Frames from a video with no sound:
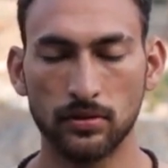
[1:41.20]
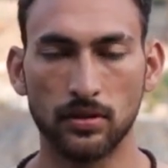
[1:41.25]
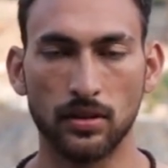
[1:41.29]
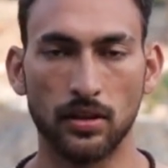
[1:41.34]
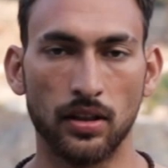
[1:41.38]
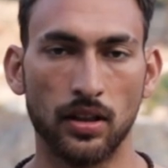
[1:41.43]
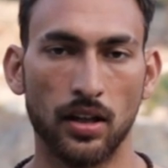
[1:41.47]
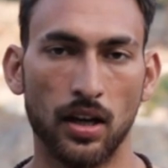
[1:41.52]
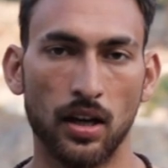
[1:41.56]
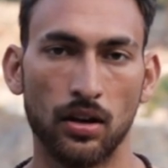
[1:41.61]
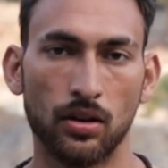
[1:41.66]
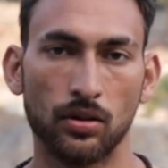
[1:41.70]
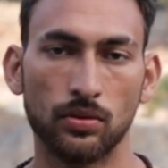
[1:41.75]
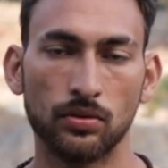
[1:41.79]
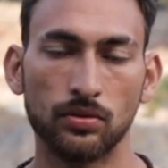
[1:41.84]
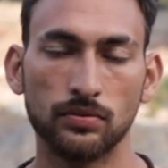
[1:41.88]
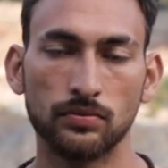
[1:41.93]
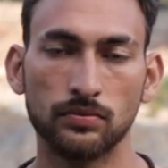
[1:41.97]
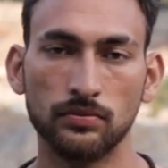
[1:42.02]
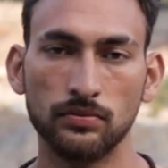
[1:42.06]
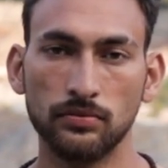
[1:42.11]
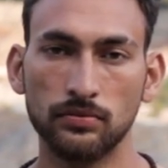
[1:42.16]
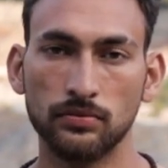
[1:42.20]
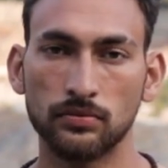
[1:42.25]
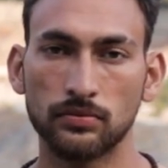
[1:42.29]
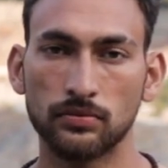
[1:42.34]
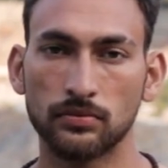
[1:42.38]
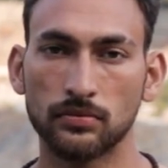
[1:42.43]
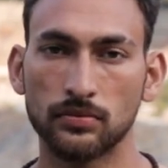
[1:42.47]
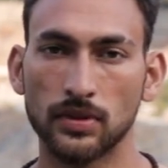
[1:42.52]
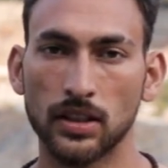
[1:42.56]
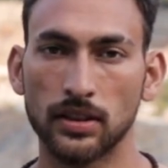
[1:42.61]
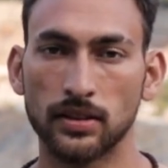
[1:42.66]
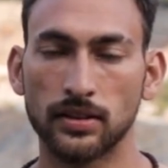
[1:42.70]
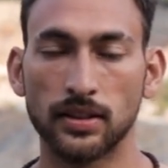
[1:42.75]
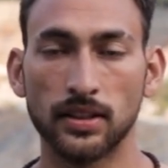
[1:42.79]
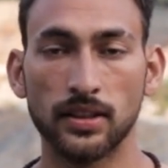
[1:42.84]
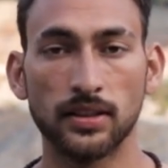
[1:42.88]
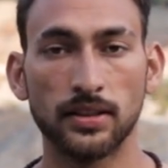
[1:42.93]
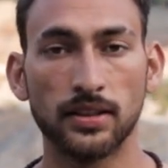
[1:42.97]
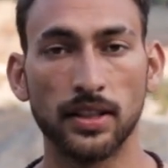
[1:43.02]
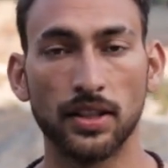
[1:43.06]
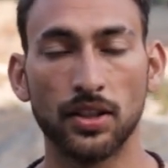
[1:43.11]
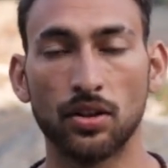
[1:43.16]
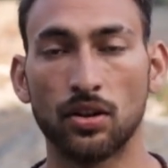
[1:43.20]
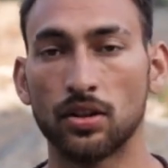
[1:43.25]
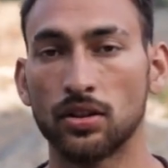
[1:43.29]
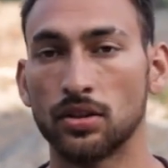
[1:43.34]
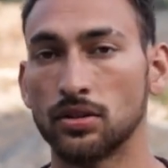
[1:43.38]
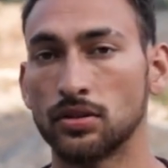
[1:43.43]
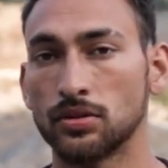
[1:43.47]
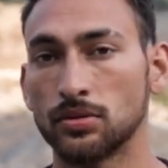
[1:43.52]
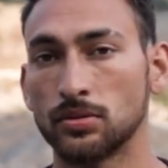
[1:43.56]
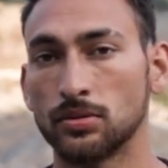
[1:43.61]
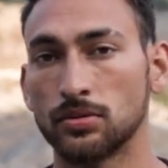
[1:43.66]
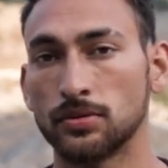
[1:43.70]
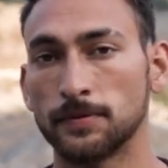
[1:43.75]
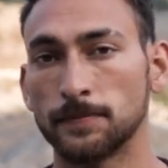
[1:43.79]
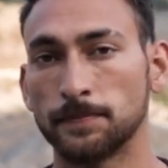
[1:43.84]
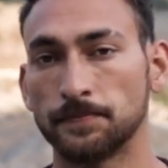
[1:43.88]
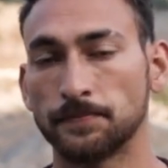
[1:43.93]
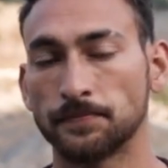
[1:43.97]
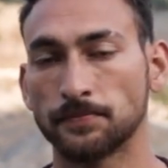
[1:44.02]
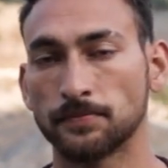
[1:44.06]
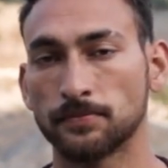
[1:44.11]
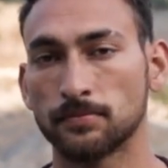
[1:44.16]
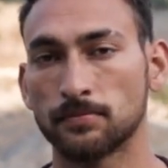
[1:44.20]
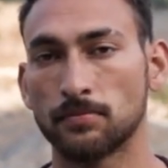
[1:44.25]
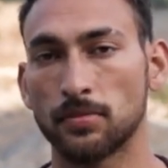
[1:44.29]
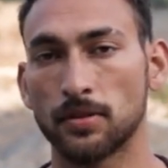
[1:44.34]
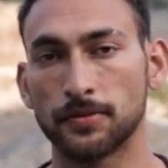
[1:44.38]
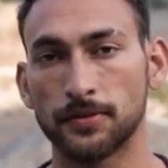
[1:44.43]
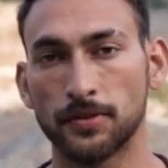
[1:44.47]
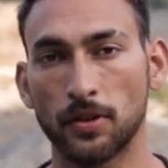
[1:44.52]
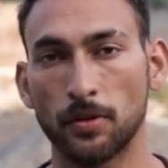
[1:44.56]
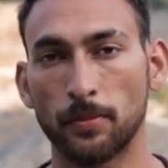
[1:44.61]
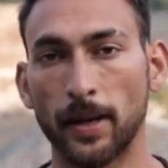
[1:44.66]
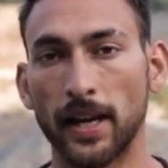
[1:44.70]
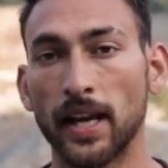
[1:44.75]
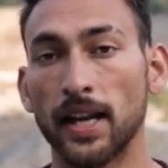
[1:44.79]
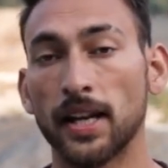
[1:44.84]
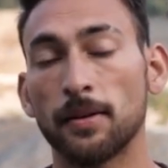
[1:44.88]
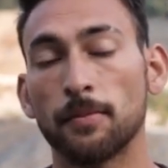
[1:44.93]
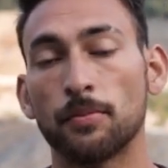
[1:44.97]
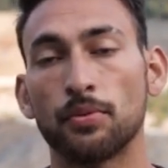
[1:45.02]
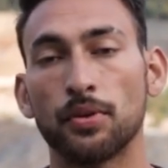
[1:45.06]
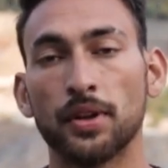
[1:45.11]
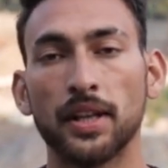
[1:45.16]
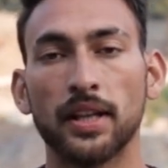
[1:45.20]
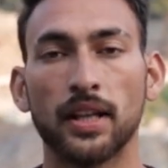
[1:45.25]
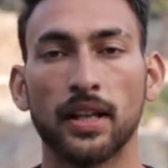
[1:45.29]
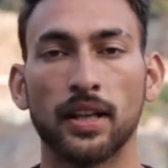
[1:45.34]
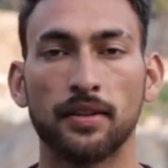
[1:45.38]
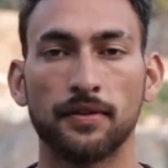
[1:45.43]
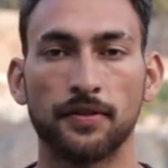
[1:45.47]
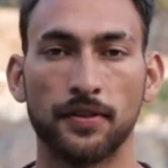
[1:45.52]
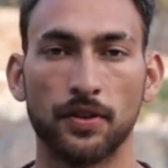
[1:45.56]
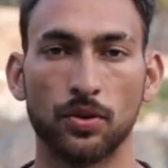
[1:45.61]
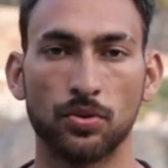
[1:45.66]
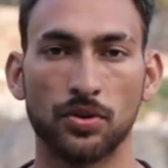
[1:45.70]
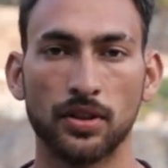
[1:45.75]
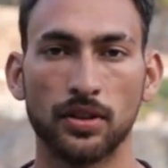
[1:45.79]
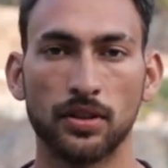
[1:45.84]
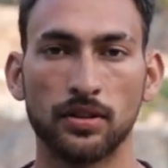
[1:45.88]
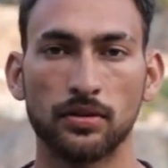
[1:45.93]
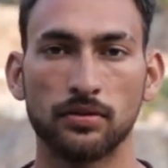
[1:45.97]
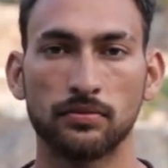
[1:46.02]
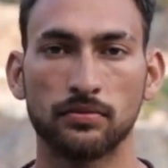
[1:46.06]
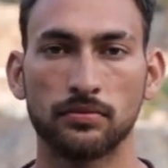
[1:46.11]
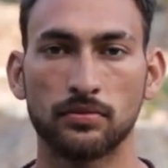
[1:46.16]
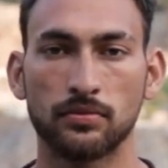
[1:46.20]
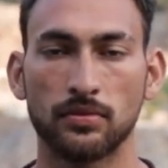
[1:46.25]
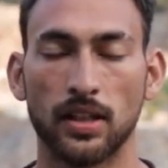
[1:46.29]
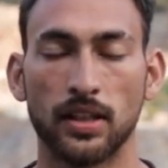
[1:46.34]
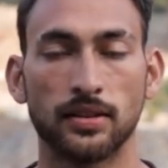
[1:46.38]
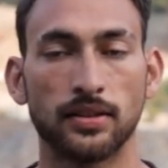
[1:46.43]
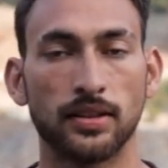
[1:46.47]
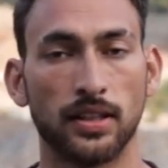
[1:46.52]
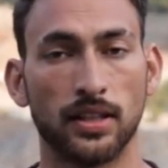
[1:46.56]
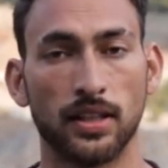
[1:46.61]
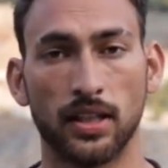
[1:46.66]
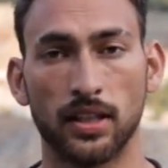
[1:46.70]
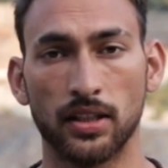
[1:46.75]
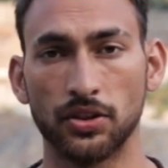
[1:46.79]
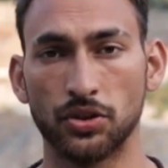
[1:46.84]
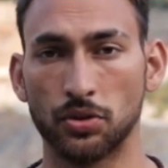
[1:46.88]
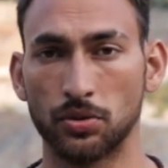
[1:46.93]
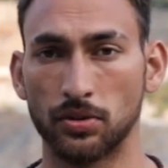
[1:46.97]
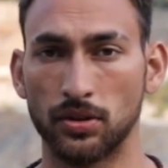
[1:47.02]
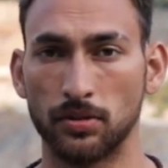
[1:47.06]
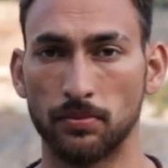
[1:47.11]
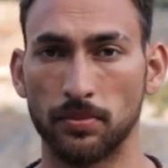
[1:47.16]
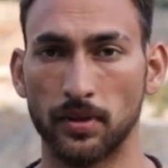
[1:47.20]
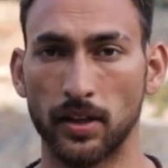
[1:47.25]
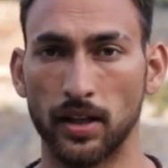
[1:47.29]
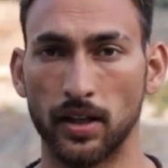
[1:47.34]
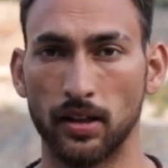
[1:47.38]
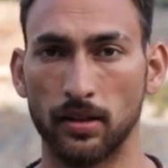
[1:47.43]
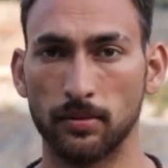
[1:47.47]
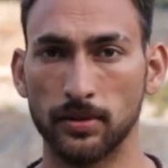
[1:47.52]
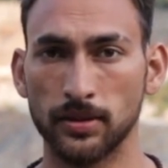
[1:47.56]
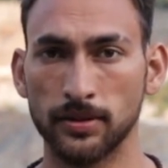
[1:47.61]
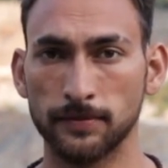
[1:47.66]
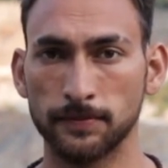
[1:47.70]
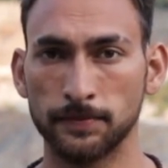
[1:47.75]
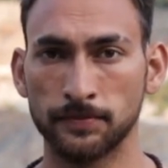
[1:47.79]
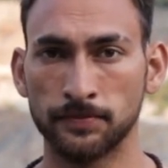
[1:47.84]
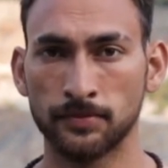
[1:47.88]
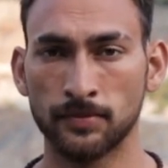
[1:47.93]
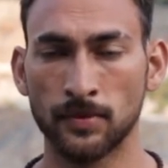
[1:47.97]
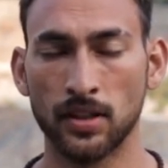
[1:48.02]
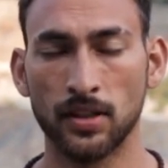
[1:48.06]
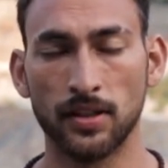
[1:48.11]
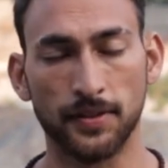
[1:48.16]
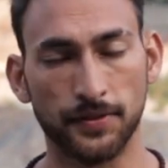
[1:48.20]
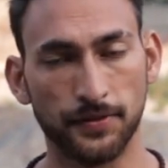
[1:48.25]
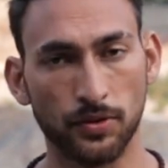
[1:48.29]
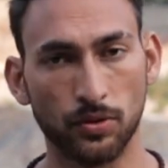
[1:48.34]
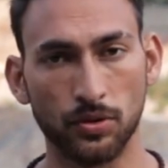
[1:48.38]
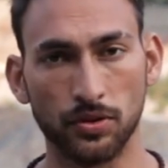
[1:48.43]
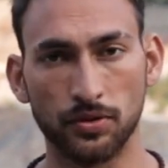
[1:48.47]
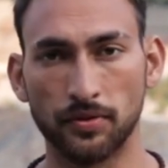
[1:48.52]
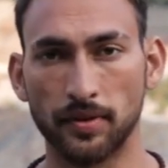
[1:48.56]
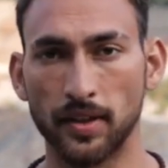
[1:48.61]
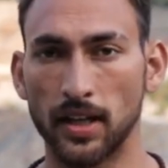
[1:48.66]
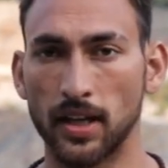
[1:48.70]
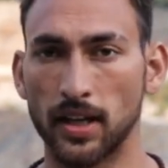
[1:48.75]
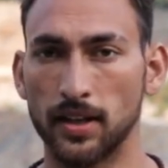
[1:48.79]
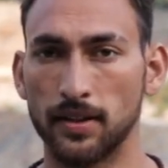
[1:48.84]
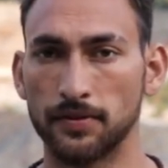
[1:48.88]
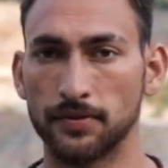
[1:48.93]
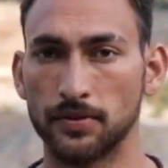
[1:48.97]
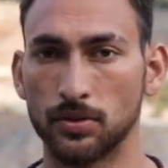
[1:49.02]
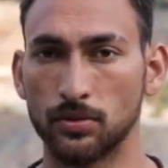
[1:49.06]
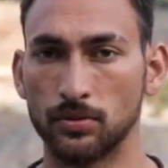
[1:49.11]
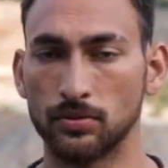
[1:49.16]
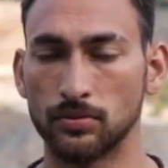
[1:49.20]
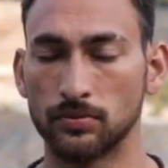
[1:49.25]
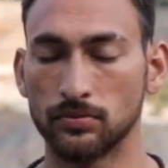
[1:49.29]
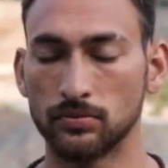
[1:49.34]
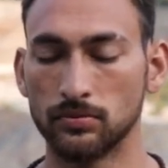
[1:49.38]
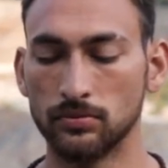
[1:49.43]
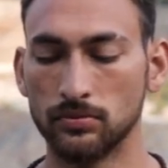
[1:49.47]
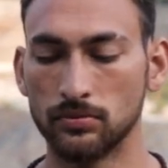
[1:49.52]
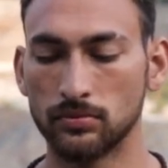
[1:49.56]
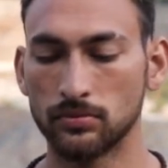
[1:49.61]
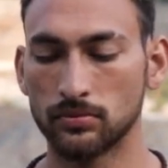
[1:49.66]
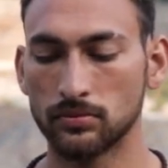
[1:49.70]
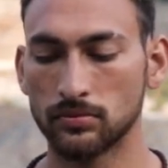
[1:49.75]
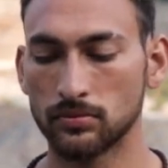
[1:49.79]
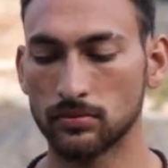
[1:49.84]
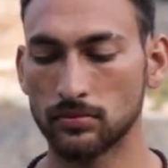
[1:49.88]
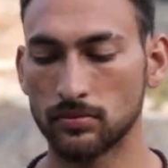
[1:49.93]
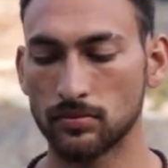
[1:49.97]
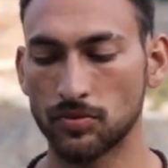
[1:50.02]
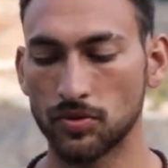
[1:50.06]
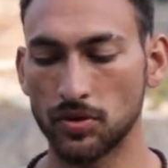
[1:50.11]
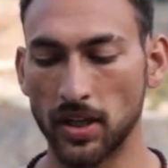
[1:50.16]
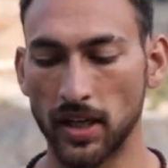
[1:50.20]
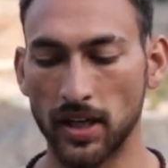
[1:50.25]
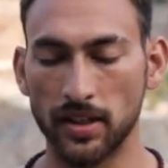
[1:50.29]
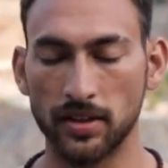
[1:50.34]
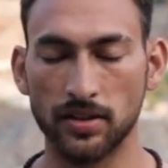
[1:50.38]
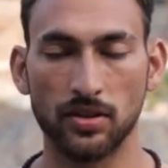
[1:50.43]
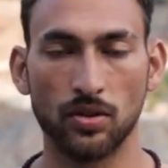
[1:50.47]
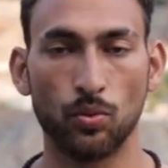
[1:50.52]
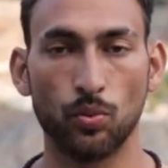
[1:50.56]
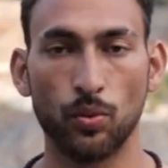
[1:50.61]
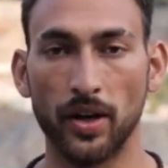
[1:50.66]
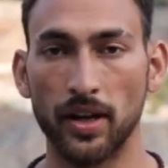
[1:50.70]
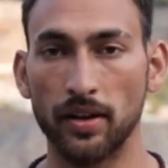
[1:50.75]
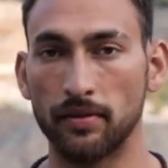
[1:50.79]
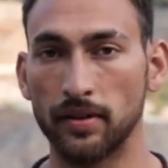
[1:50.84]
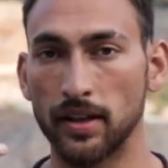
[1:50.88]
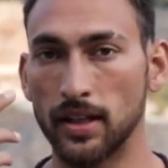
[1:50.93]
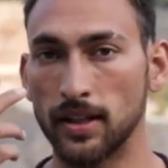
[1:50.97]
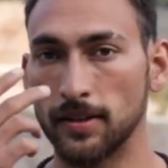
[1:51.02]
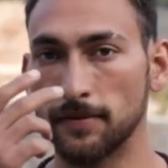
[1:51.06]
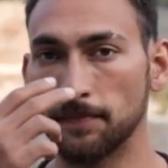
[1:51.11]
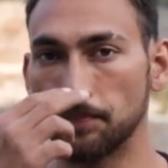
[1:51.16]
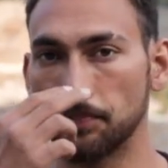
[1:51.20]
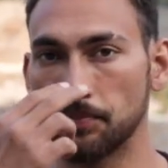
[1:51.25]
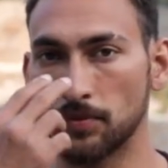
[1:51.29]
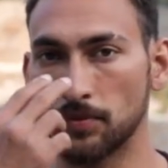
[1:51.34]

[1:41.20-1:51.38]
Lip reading: Now, since in order to perform any breathing in future, let's say Nadi Pranayama, of course we have to change the way we